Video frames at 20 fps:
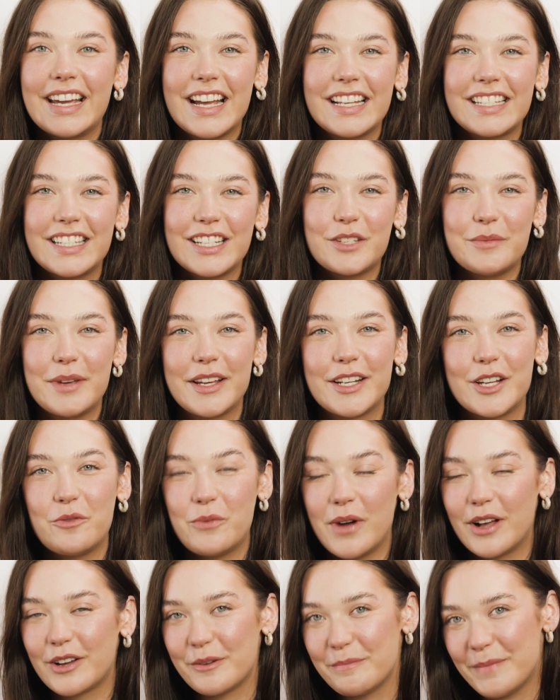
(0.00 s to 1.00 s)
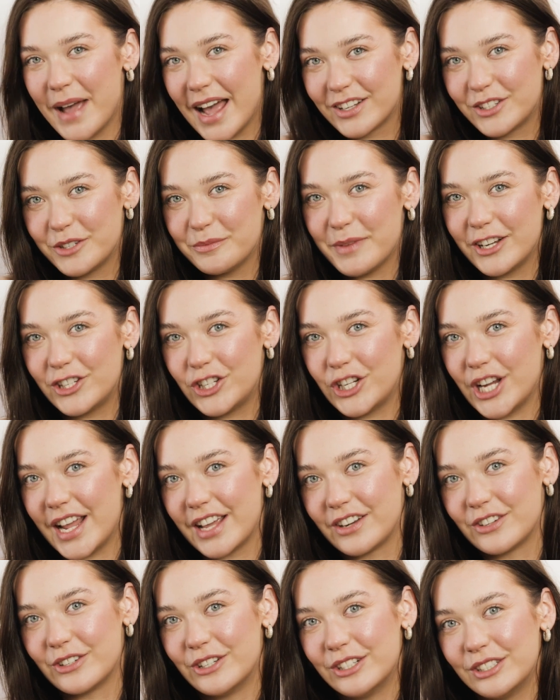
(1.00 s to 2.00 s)
guys, it's Amanda. Welcome back to my
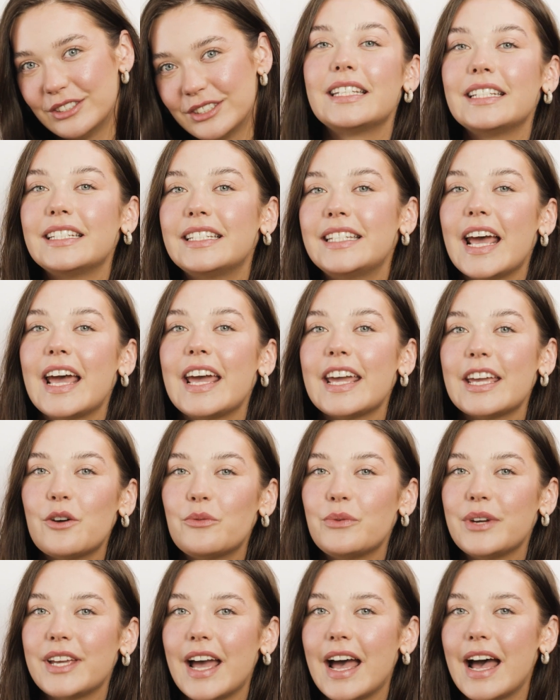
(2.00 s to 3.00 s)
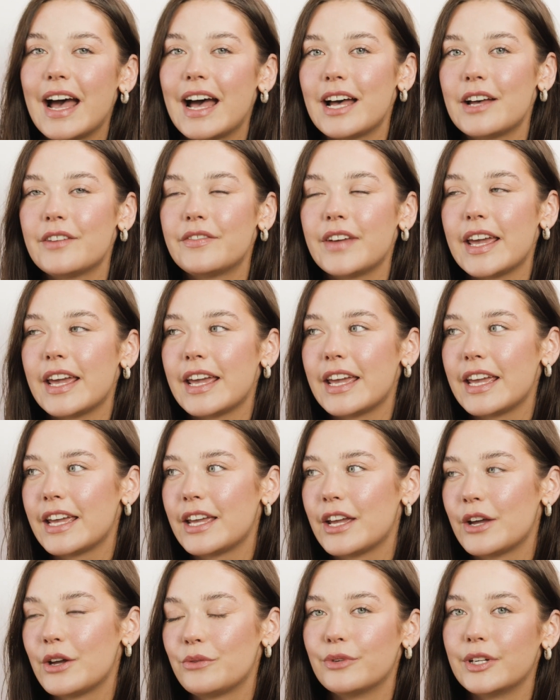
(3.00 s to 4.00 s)
channel. Today we have
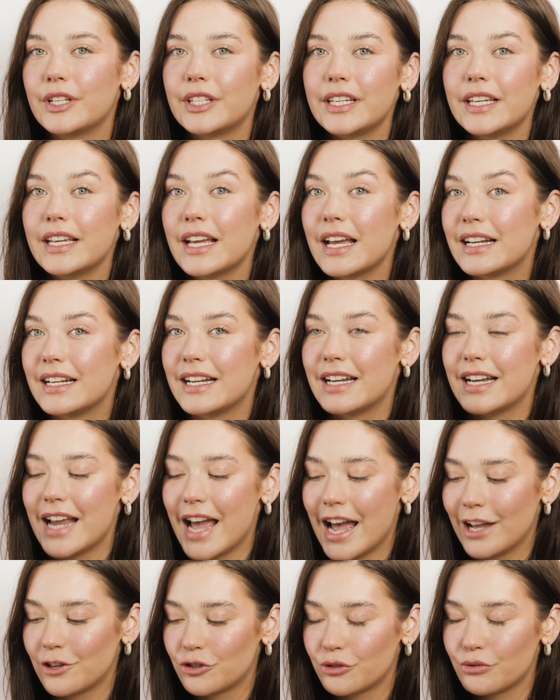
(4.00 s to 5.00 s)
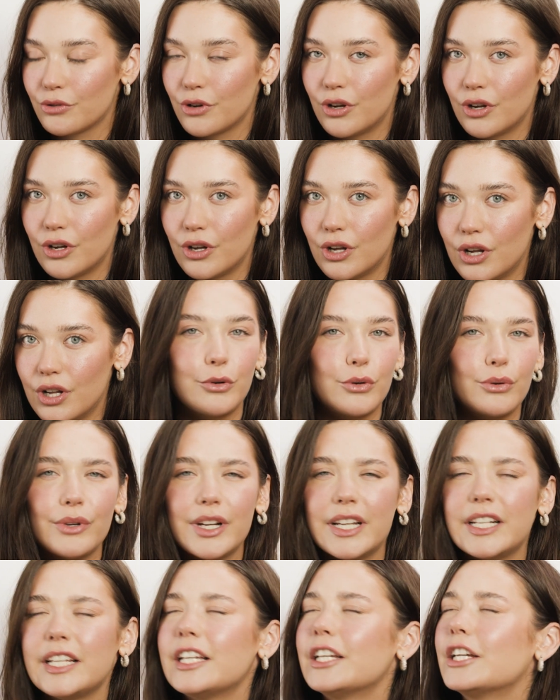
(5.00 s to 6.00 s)
a really natural,
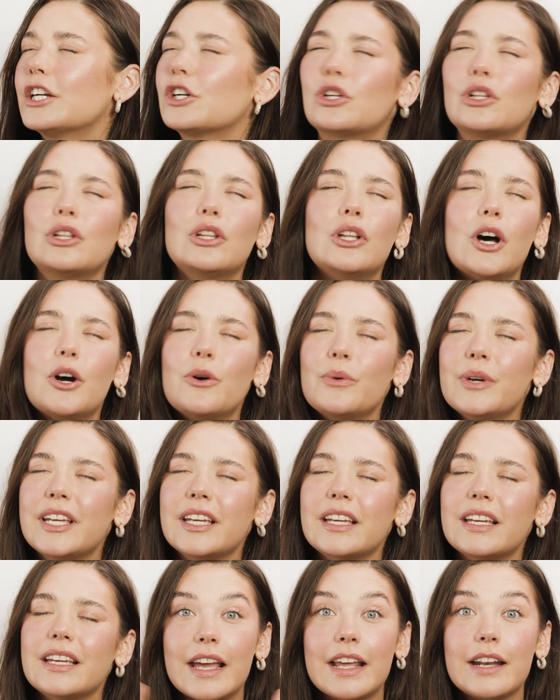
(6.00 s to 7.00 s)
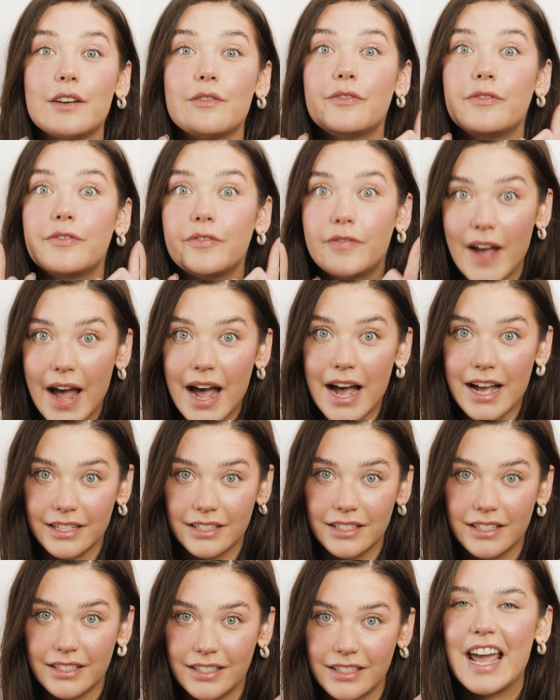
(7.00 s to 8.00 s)
pretty, glowy, and
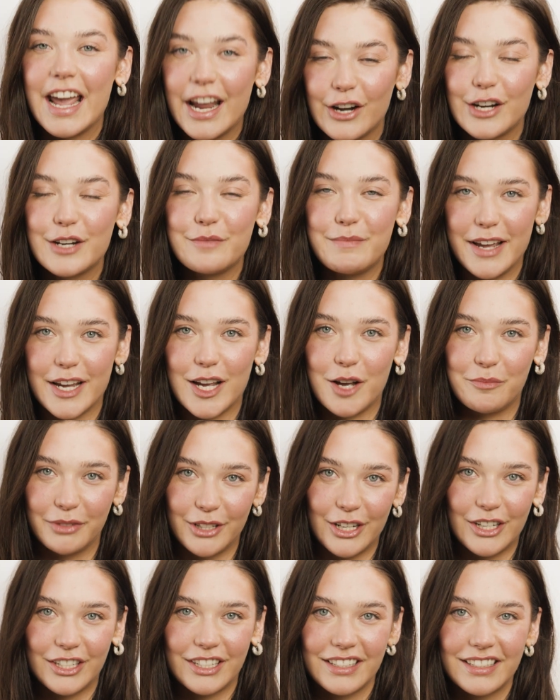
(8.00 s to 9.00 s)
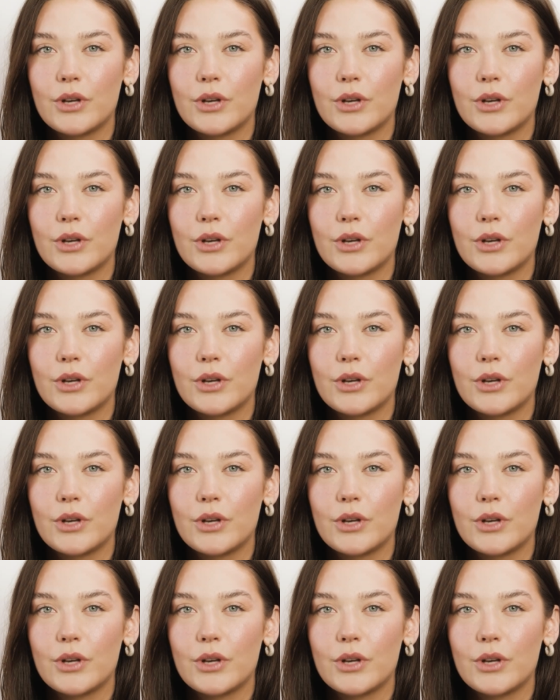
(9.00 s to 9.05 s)
fast hair and makeup look.